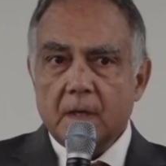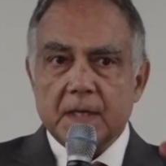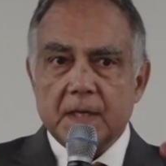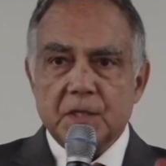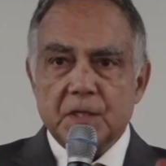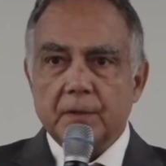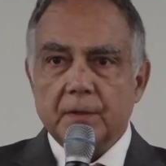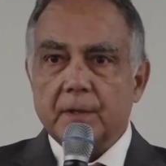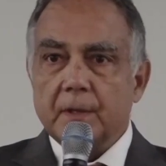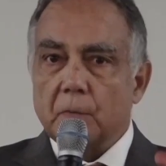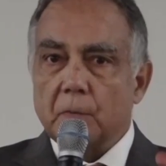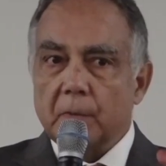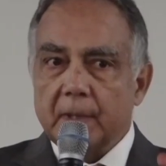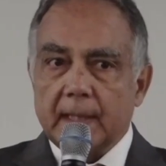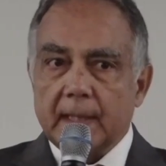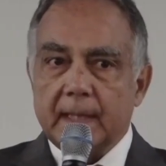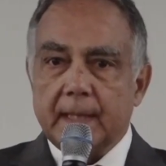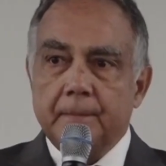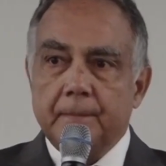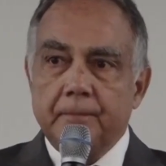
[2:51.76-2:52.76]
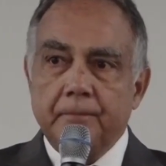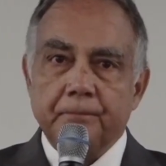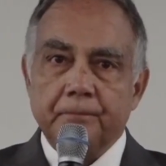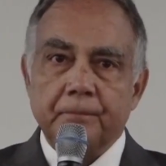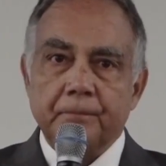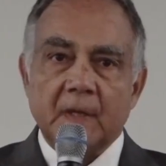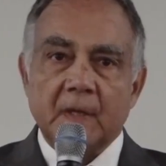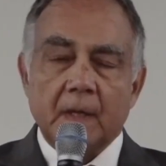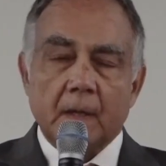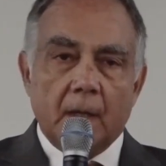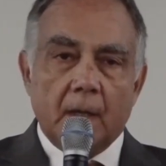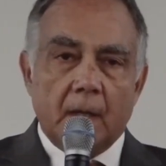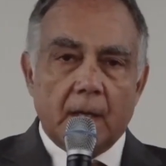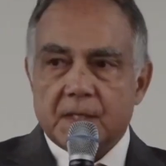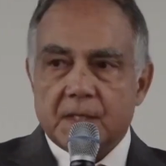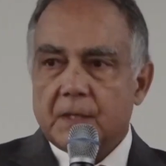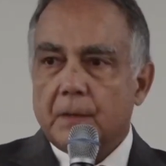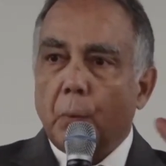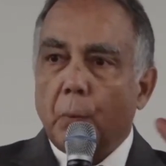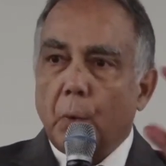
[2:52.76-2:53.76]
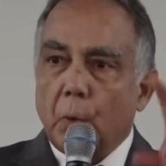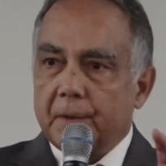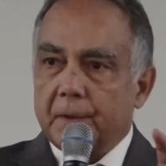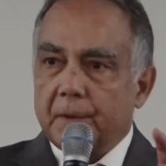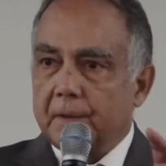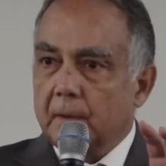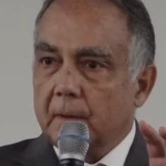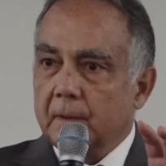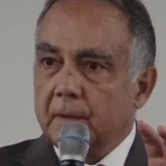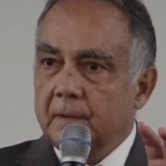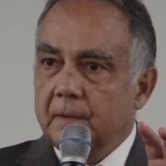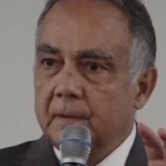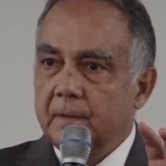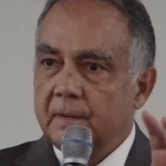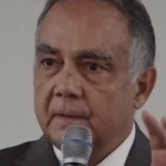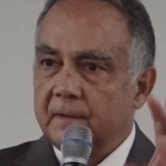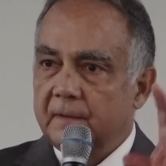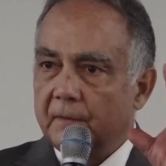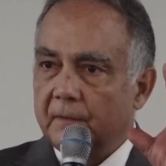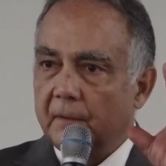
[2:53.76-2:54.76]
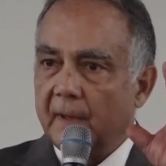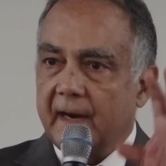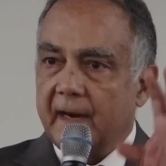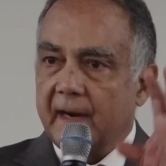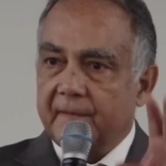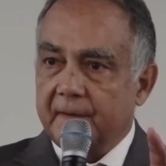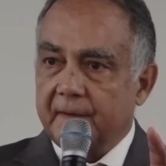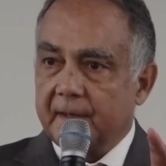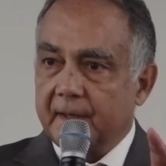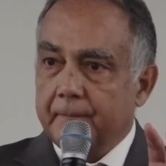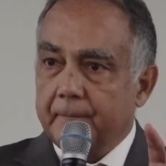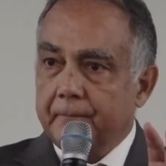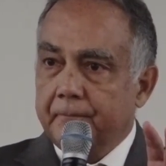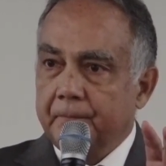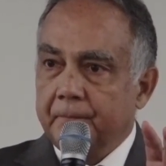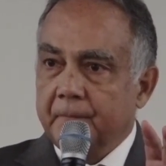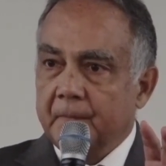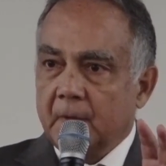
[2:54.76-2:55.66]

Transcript: Nigeria really is a portal for Africa.